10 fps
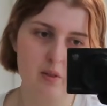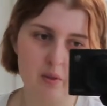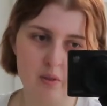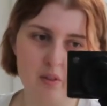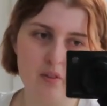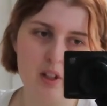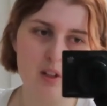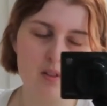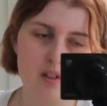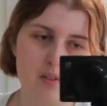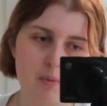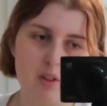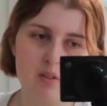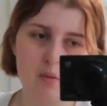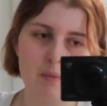or all the videos I've
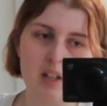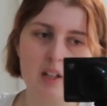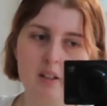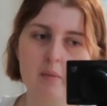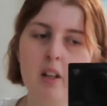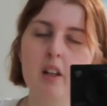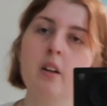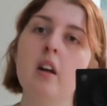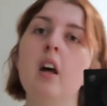uploaded will be linked down below.